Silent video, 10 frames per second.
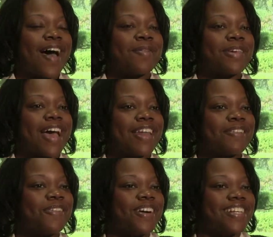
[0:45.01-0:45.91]
I mean, I
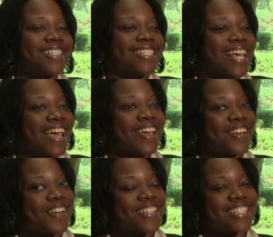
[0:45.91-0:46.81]
didn't want to say, you
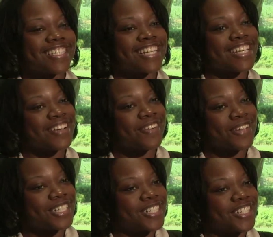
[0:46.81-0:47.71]
know, is this legal
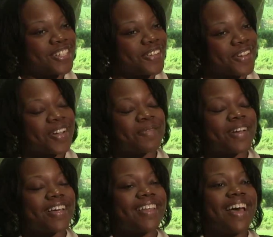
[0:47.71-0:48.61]
what you're doing?
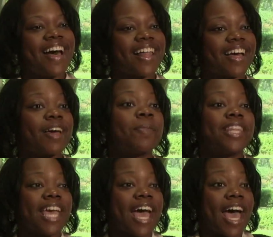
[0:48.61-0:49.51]
but like I
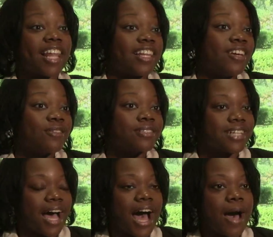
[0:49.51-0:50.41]
mean they had legal
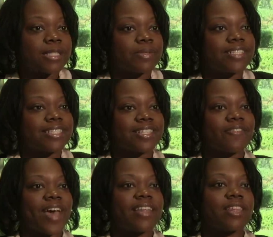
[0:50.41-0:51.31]
jobs, but just the
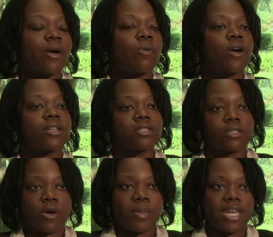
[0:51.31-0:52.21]
fact they were working
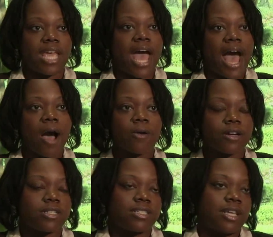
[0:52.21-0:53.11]
so many
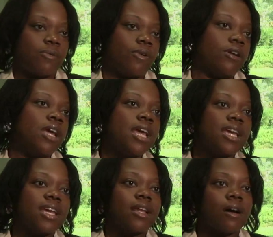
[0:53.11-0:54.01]
hours and they weren't
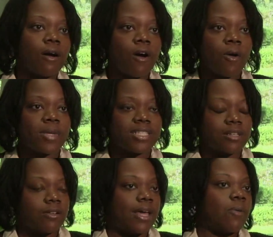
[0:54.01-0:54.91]
getting home
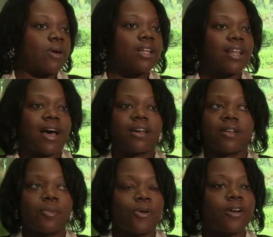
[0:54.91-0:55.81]
until like one o'clock
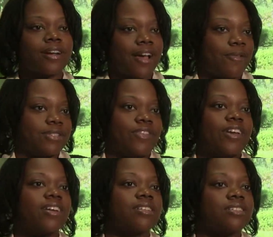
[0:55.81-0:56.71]
in the morning, I was
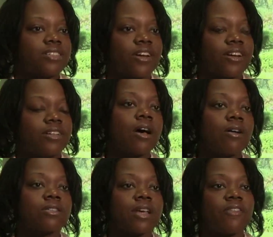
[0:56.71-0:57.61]
very concerned.
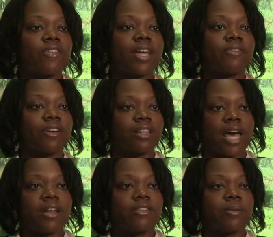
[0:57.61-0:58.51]
So I feel like for a
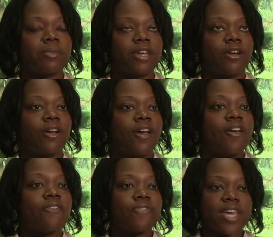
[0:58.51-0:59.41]
lot of them, they're
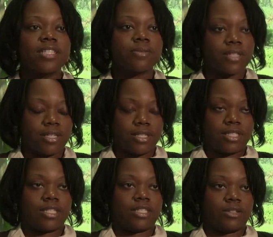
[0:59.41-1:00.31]
faced with a
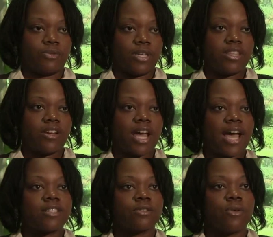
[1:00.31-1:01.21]
decision when they're in
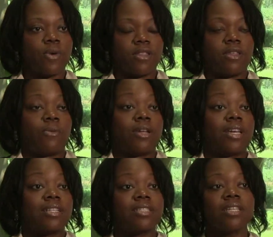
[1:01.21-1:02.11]
high school whether they want
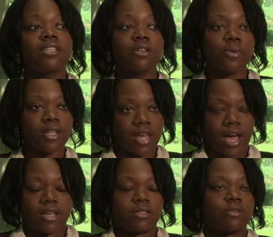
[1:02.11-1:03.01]
to continue with
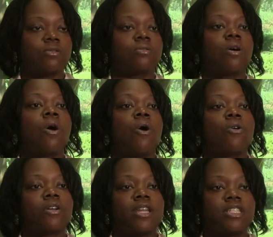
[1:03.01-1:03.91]
high school
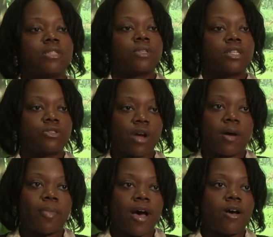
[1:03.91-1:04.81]
or they want to
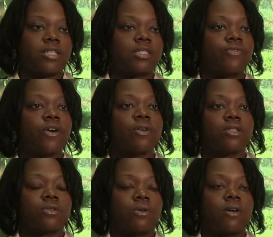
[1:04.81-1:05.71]
drop out and just
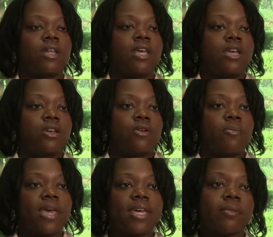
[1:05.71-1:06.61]
focus on you know
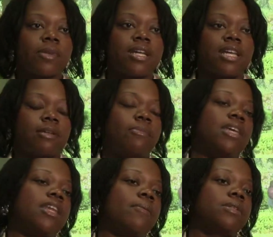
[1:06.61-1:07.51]
making money and
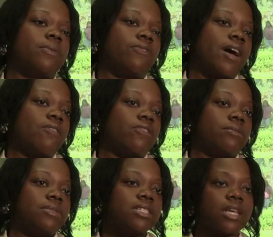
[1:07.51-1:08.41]
being able to provide for
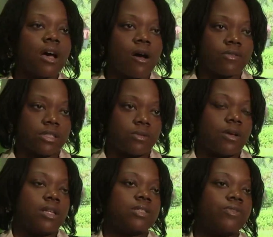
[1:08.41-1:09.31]
themselves as
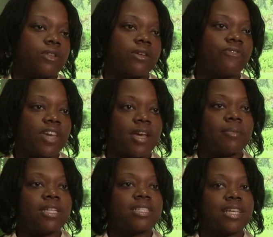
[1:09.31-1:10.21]
well as for their
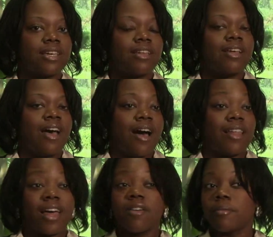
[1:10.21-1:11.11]
families and
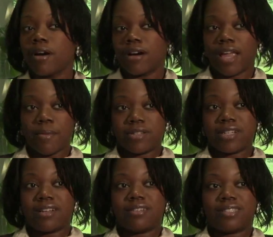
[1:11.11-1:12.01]
a lot of them aren't able
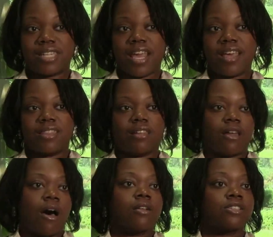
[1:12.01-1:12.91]
to understand the
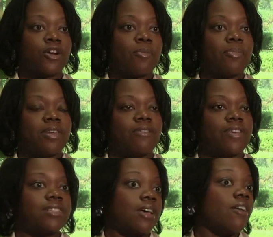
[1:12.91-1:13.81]
long-term
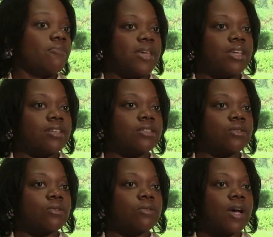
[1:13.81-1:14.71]
benefits of being in
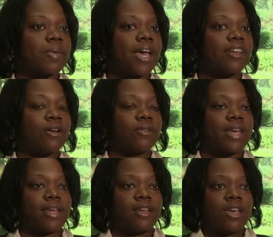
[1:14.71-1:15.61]
school i mean i know
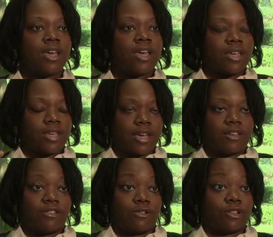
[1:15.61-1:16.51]
that
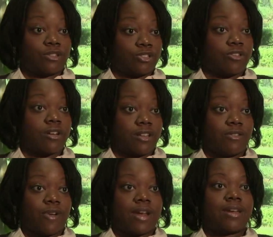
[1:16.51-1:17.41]
yeah, they're, they're
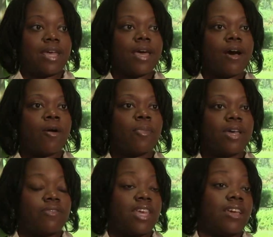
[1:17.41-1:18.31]
struggling right now, but
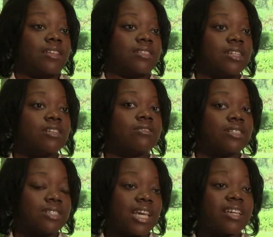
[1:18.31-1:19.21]
if they continue
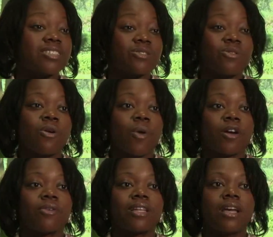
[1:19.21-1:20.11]
to stay in school and
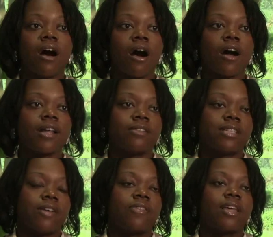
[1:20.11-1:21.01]
work really hard, it'll
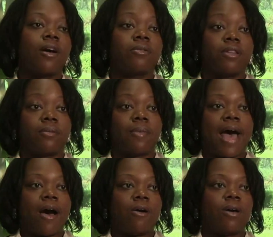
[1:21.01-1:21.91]
definitely help them
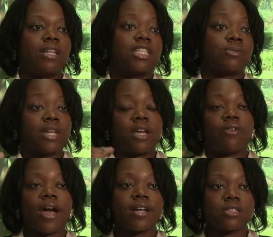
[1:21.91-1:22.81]
out, at least when they
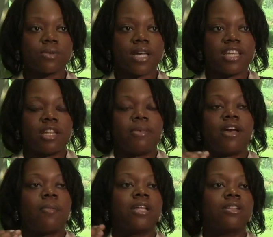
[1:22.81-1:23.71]
graduate and they
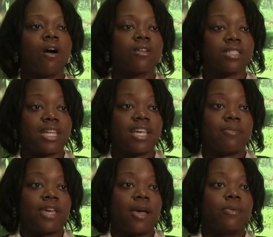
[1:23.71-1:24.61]
become adults, and they
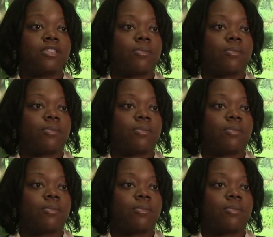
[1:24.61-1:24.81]
can be able